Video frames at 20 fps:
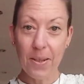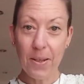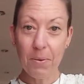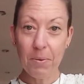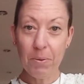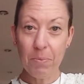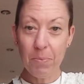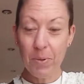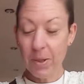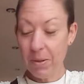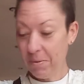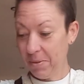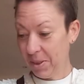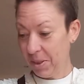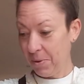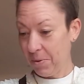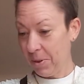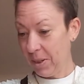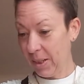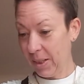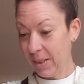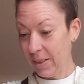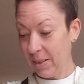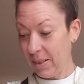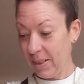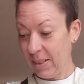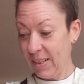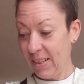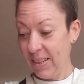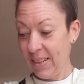I was pretty restrained.
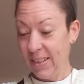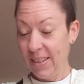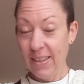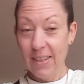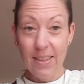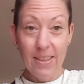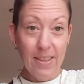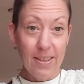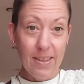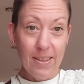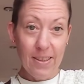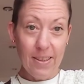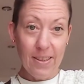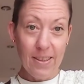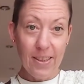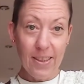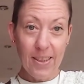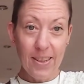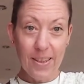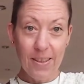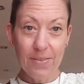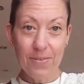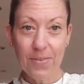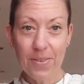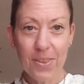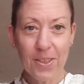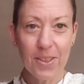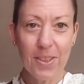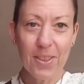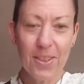I
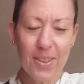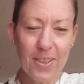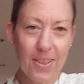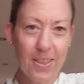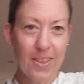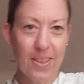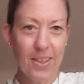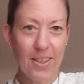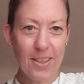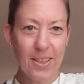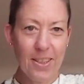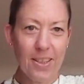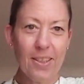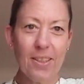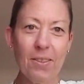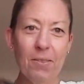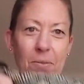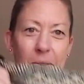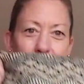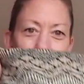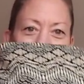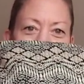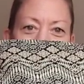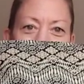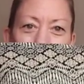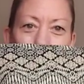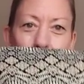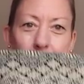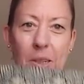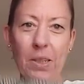have just a
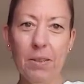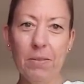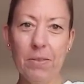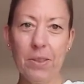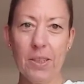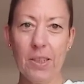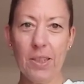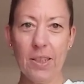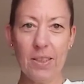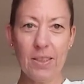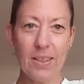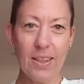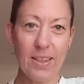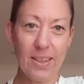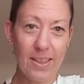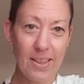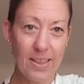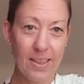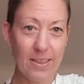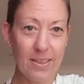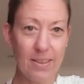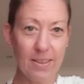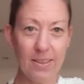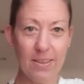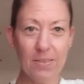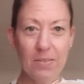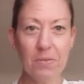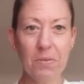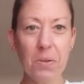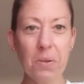small bag of goodies and I had a
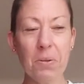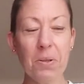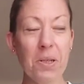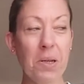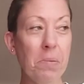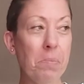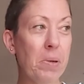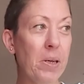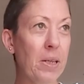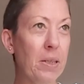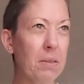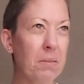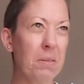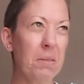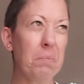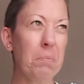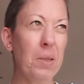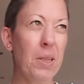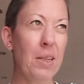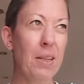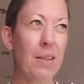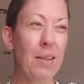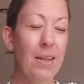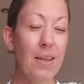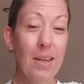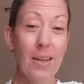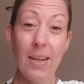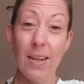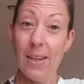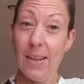fold out bag with me.
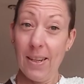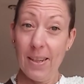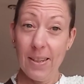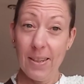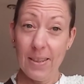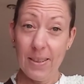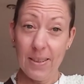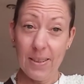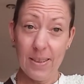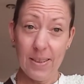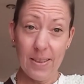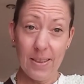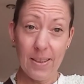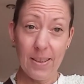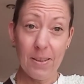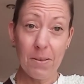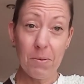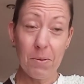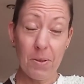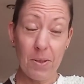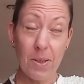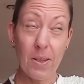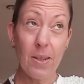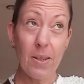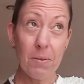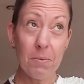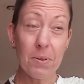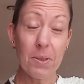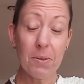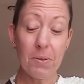
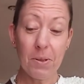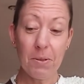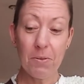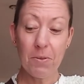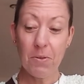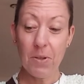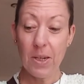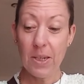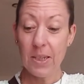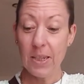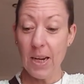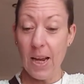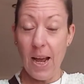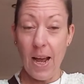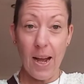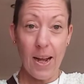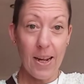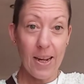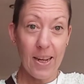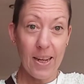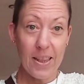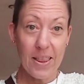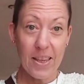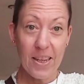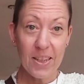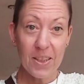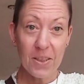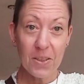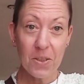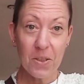That was quite strange.
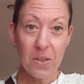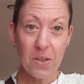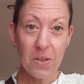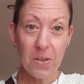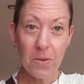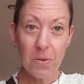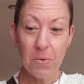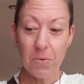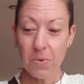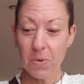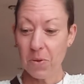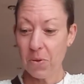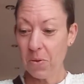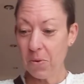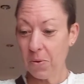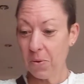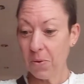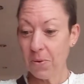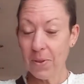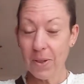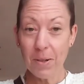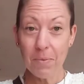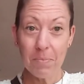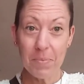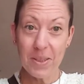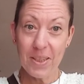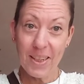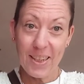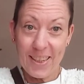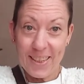Thanks to store
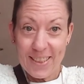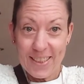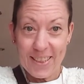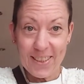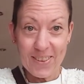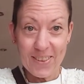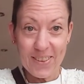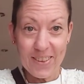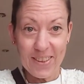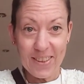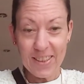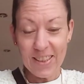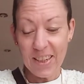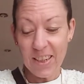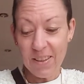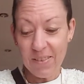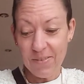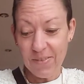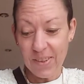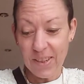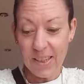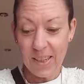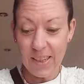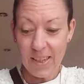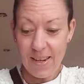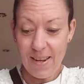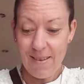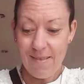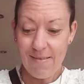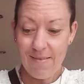update on the
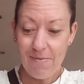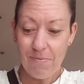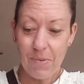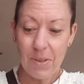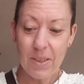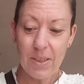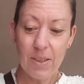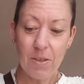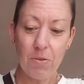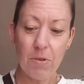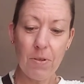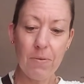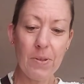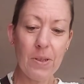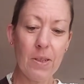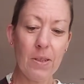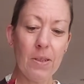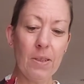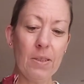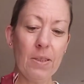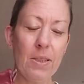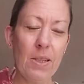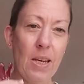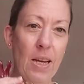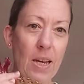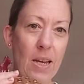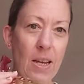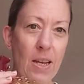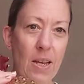lovely mid-century vase